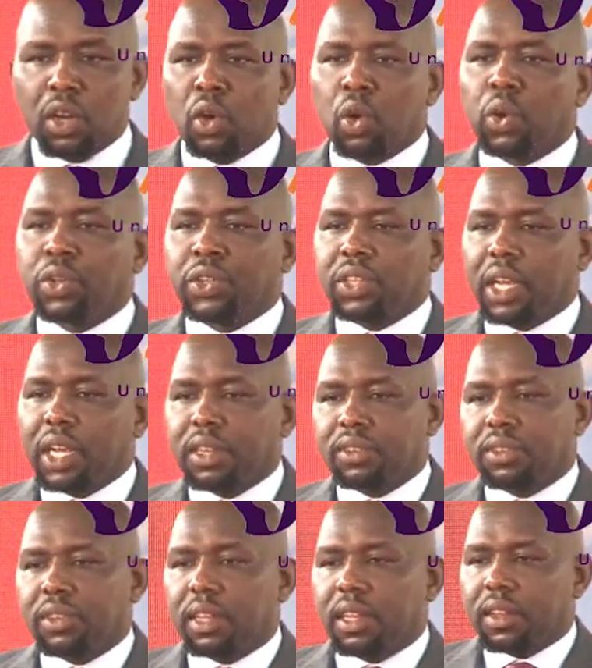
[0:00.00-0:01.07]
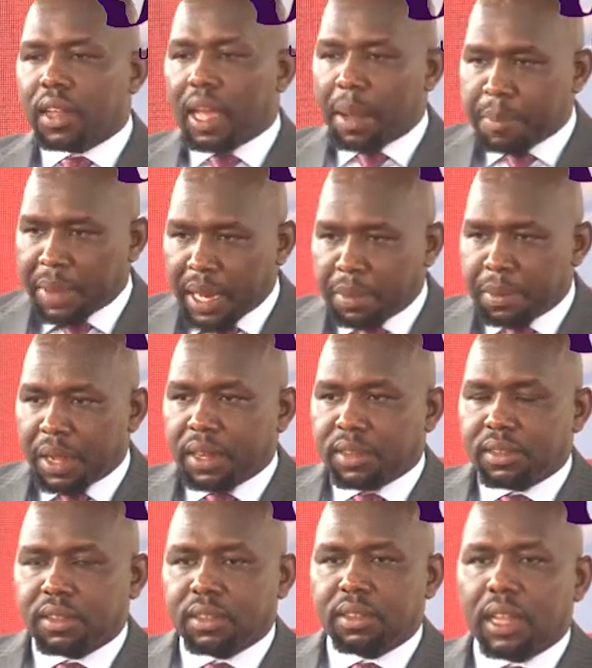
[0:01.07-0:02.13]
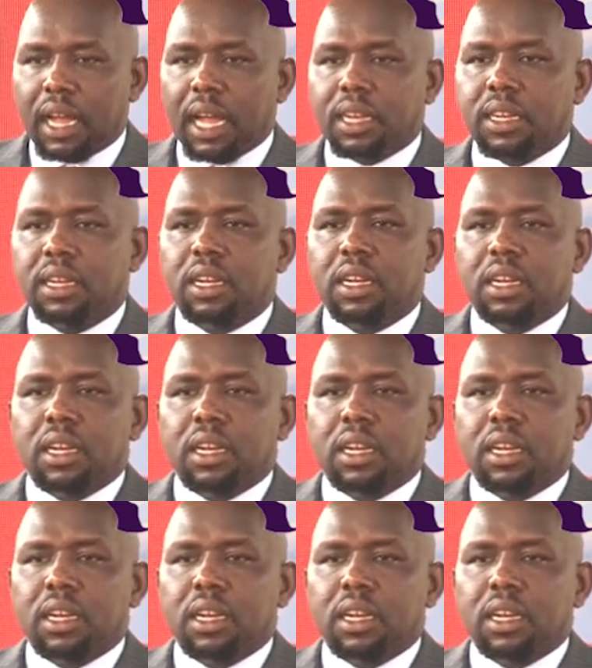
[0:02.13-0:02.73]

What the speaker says: contains amendments that